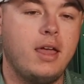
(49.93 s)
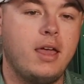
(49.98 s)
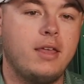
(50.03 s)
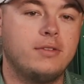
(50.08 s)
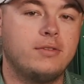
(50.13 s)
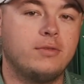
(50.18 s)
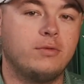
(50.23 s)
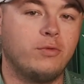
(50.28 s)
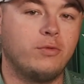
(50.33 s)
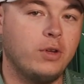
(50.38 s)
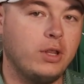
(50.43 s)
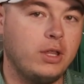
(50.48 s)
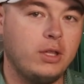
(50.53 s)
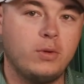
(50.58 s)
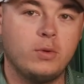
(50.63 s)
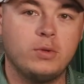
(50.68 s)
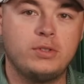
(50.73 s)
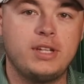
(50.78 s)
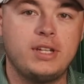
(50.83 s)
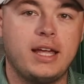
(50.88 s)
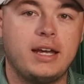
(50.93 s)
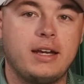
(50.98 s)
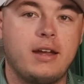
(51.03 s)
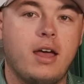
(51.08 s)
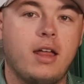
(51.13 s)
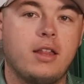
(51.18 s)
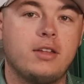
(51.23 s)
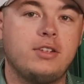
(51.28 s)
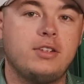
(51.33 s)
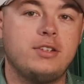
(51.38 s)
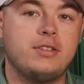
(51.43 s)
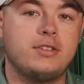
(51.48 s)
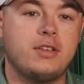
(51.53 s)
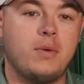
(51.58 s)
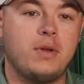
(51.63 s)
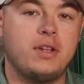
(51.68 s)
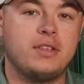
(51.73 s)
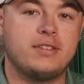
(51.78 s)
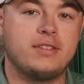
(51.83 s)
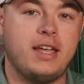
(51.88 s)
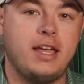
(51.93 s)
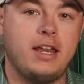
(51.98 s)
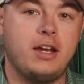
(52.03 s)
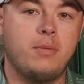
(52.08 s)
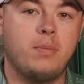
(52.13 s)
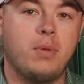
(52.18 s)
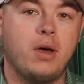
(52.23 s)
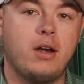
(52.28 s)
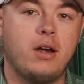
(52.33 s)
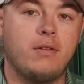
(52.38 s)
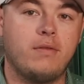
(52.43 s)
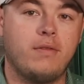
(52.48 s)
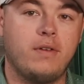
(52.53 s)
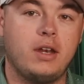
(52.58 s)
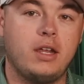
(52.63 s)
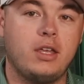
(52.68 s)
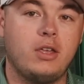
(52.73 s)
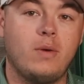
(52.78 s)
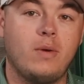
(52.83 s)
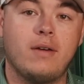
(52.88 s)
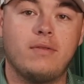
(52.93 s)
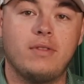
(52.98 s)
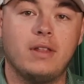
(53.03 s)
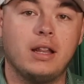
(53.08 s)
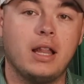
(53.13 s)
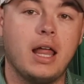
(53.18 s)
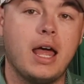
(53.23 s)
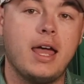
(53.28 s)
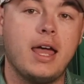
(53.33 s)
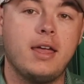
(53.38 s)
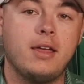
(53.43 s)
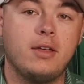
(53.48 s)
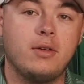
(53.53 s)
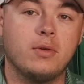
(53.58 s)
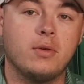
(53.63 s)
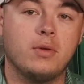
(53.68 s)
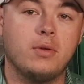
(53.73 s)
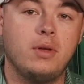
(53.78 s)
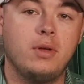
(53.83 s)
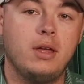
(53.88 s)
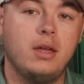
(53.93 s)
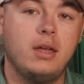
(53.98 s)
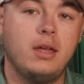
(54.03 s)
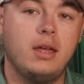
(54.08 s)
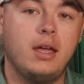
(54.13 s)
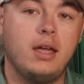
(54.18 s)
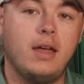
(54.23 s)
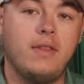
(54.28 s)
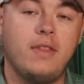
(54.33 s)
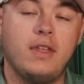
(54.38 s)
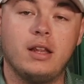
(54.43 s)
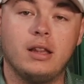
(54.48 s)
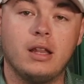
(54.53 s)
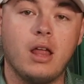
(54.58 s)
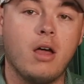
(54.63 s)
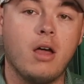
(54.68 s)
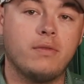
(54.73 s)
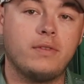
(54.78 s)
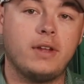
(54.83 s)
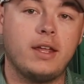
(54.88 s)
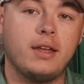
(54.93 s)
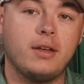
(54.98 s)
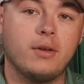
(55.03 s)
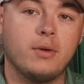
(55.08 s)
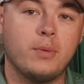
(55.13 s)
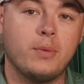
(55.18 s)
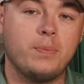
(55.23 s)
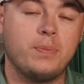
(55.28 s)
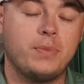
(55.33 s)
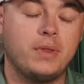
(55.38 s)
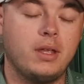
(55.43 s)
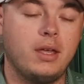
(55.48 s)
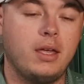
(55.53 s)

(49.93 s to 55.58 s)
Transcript: It's really cool technology. So in a standard putter fitting, you have the lie angle and then loft angle.